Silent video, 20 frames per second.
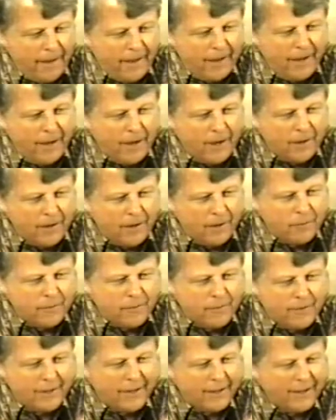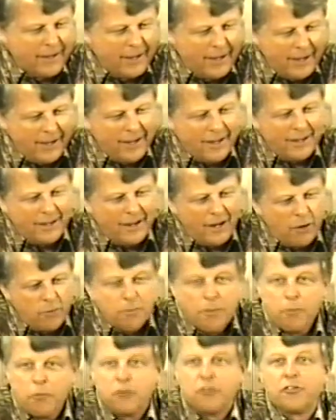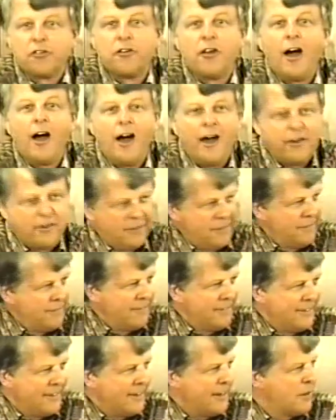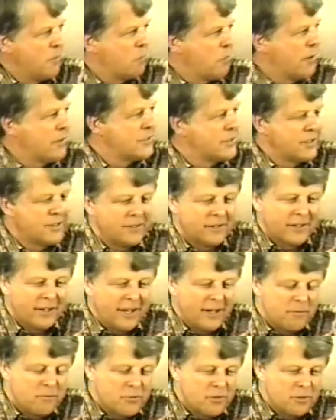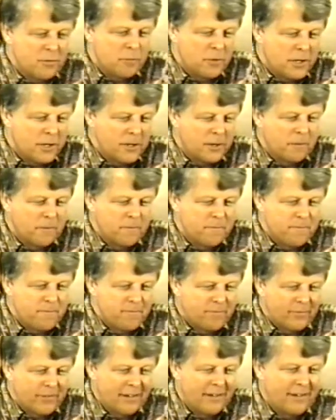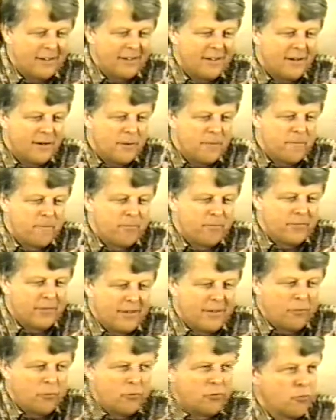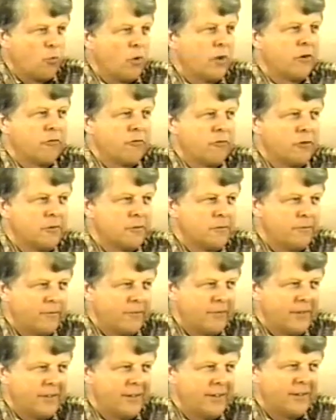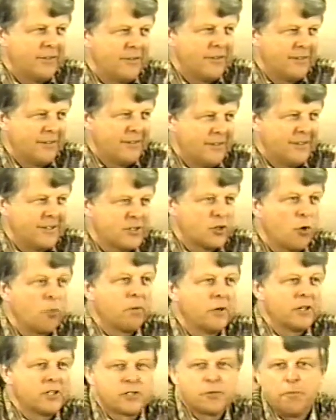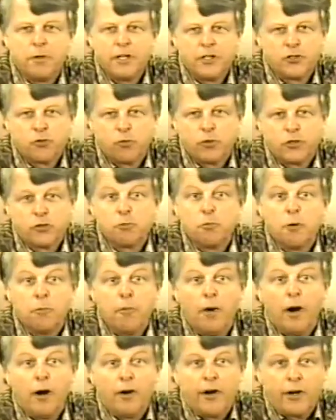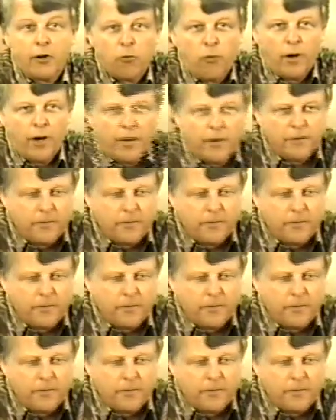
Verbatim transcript: and I, uh, I remember Sadat, the late president, came to the meeting. He um, was wonderful. He had this opening speech, which Mubarak read